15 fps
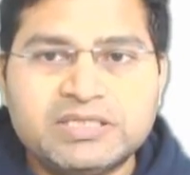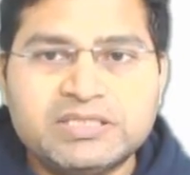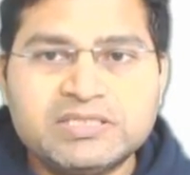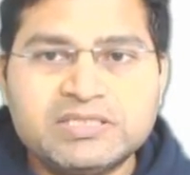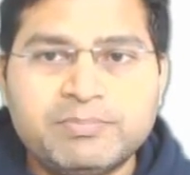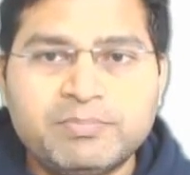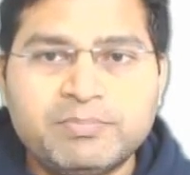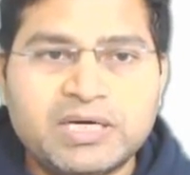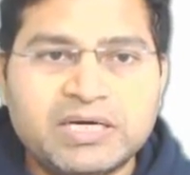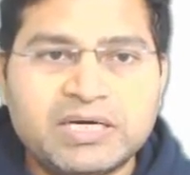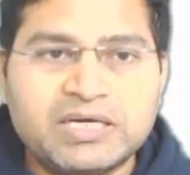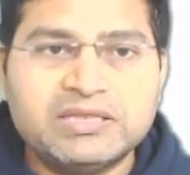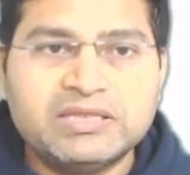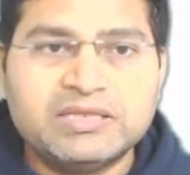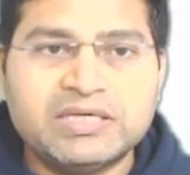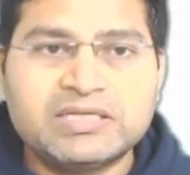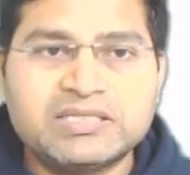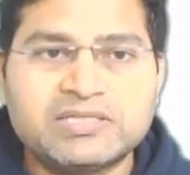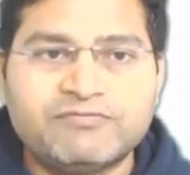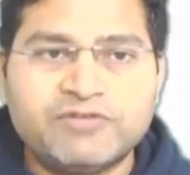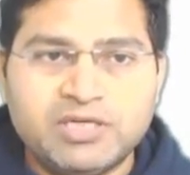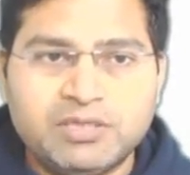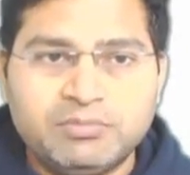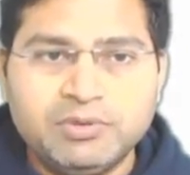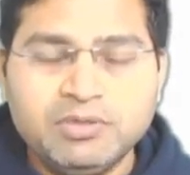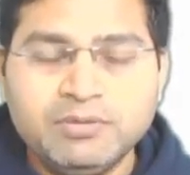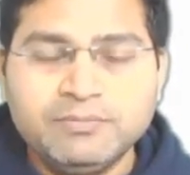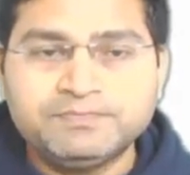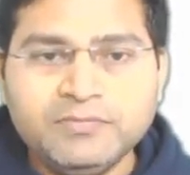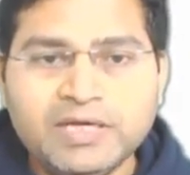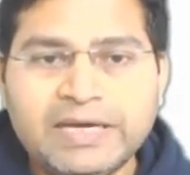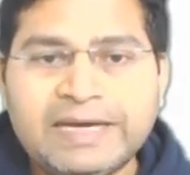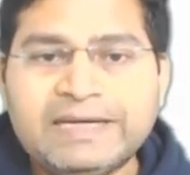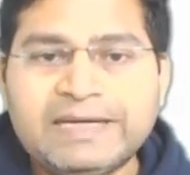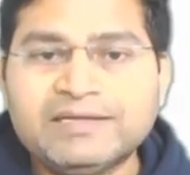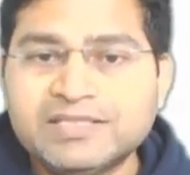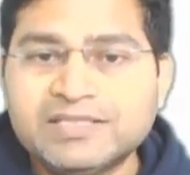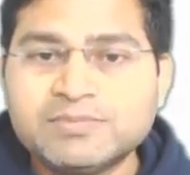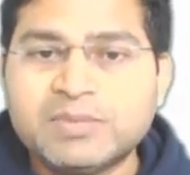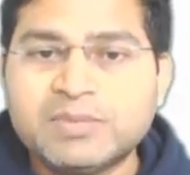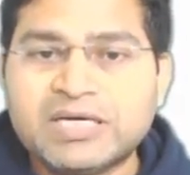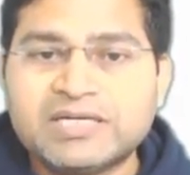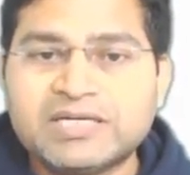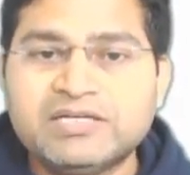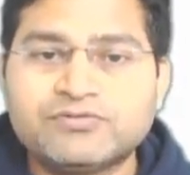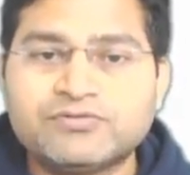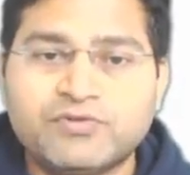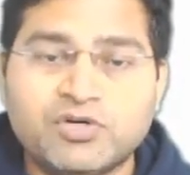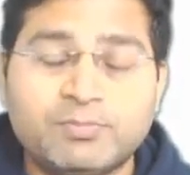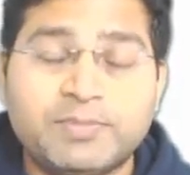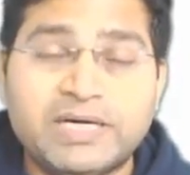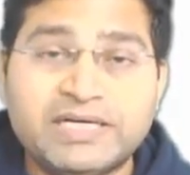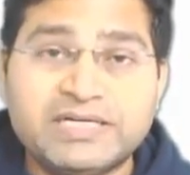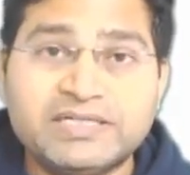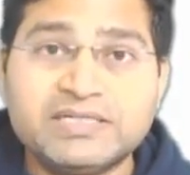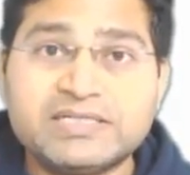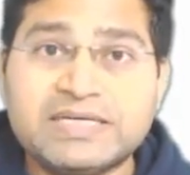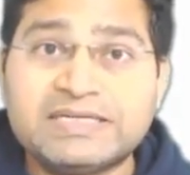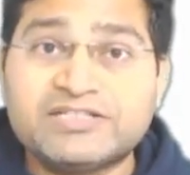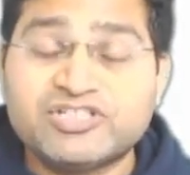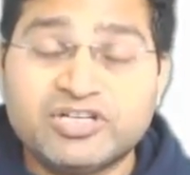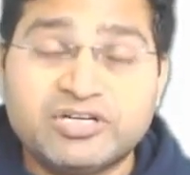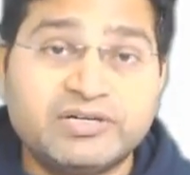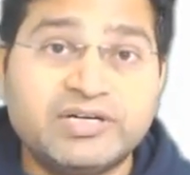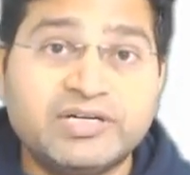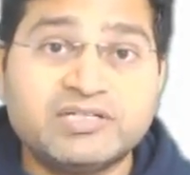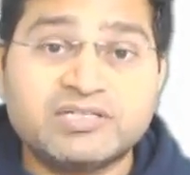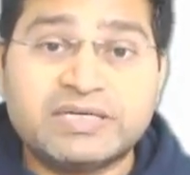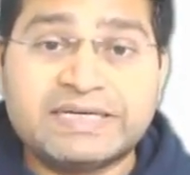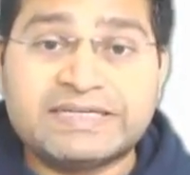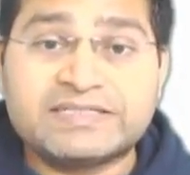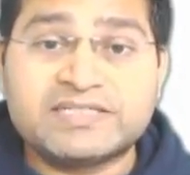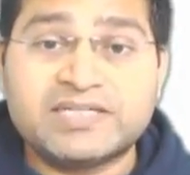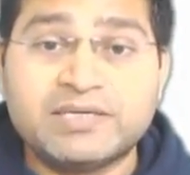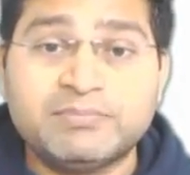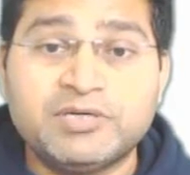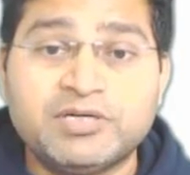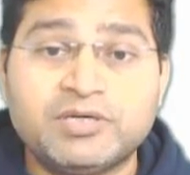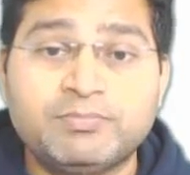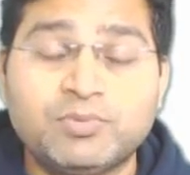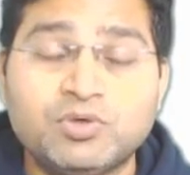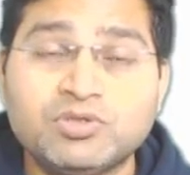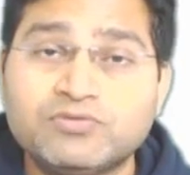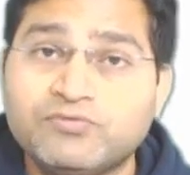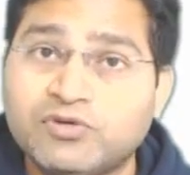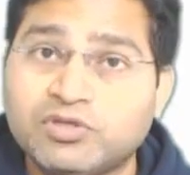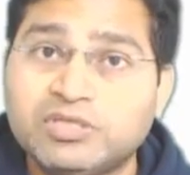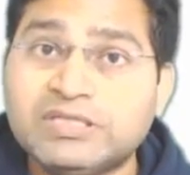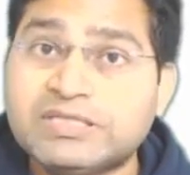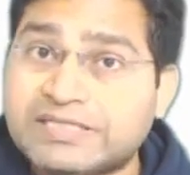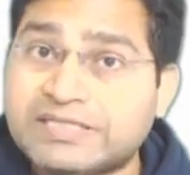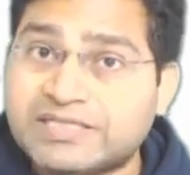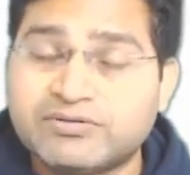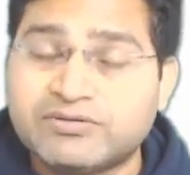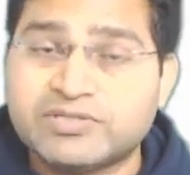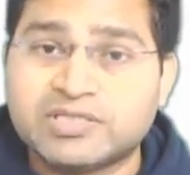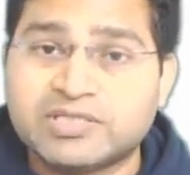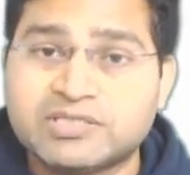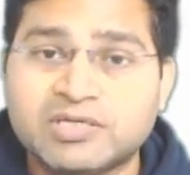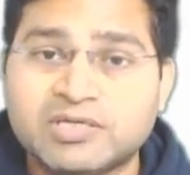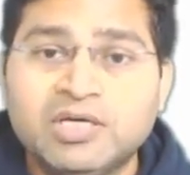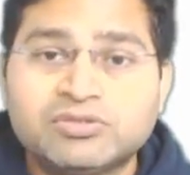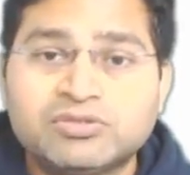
This is the plugin that is available and this plugin is for PyTest and generates the HTML reports for the test results.